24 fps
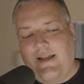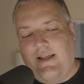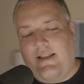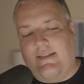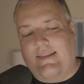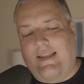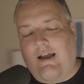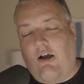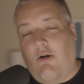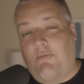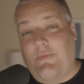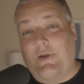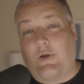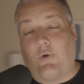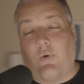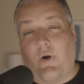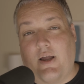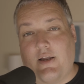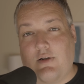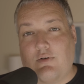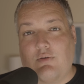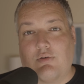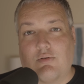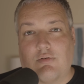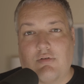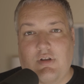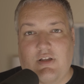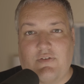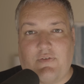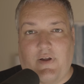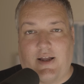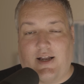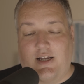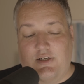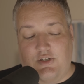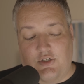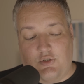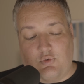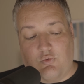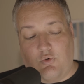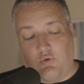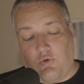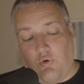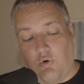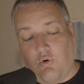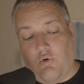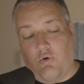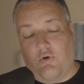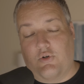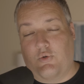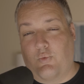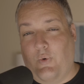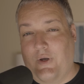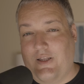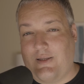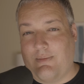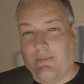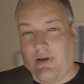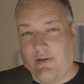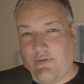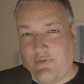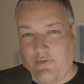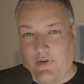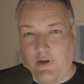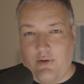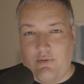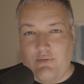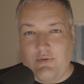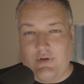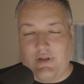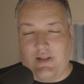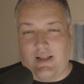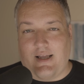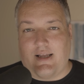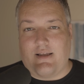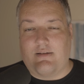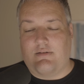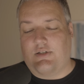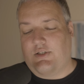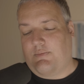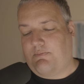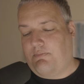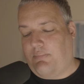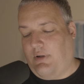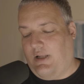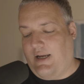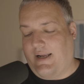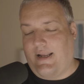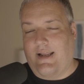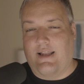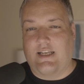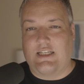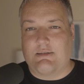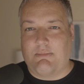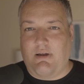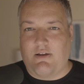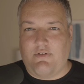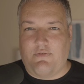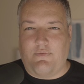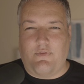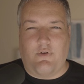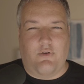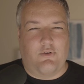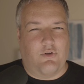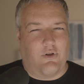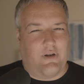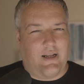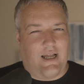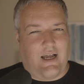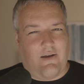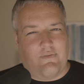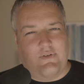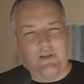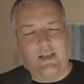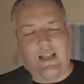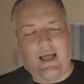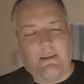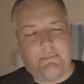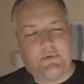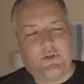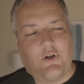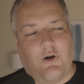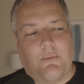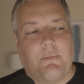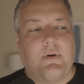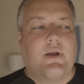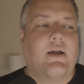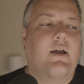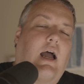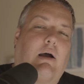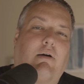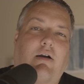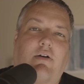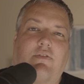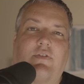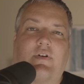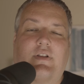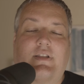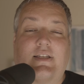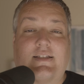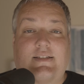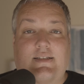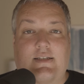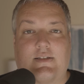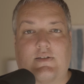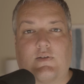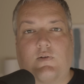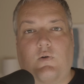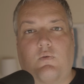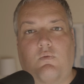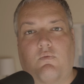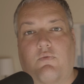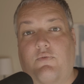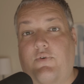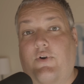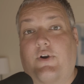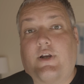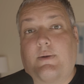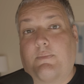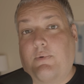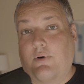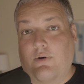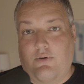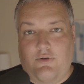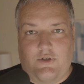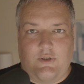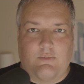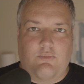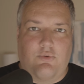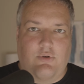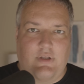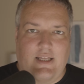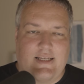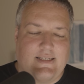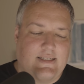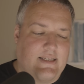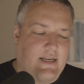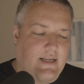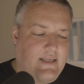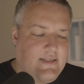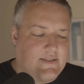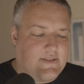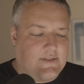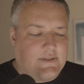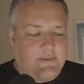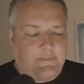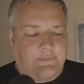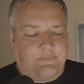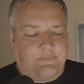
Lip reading: That would be quite cool if I could just record with my phone, like just plug it into my phone, not have the laptop. However, this is very portable as it is.